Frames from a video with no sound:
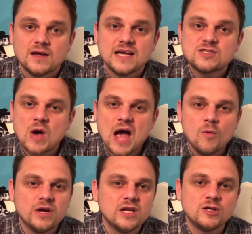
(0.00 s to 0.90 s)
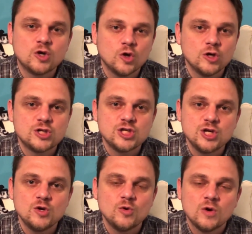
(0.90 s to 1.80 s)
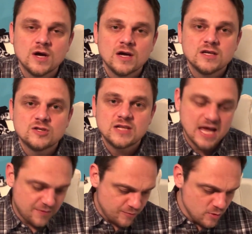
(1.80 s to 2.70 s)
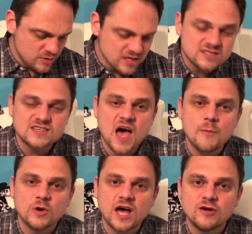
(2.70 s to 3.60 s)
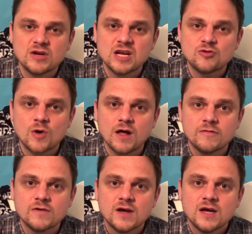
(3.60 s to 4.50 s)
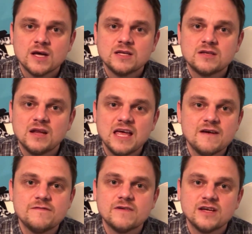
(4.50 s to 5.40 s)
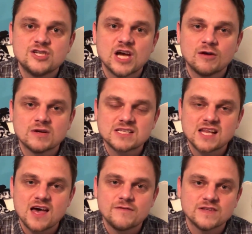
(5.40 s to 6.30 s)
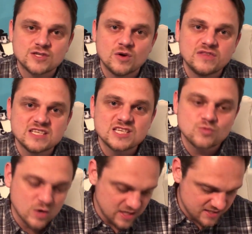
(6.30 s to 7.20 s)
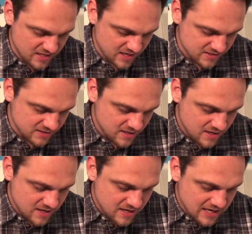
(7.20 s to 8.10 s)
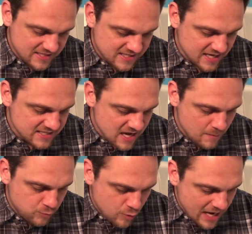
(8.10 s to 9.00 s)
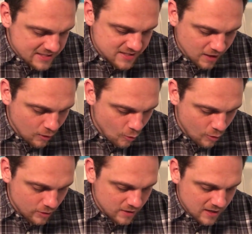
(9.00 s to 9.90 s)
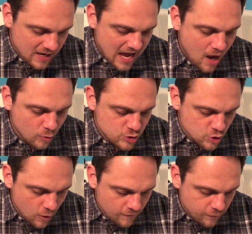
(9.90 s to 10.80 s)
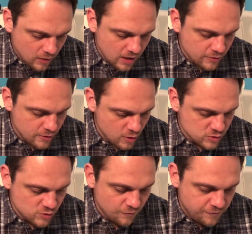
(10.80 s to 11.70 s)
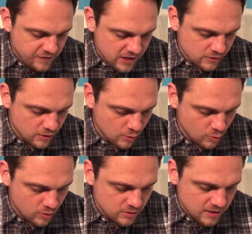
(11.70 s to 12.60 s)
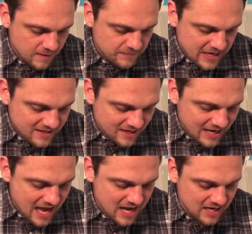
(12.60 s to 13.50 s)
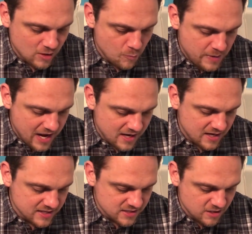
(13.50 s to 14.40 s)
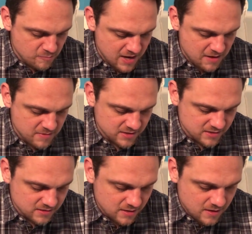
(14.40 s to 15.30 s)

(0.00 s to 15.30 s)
And so I want to encourage you today through this Psalm 112 to live a generous life. And so this is what it says. It says, "Praise the Lord. How joyful are those who fear the Lord and delight in obeying in his commandments.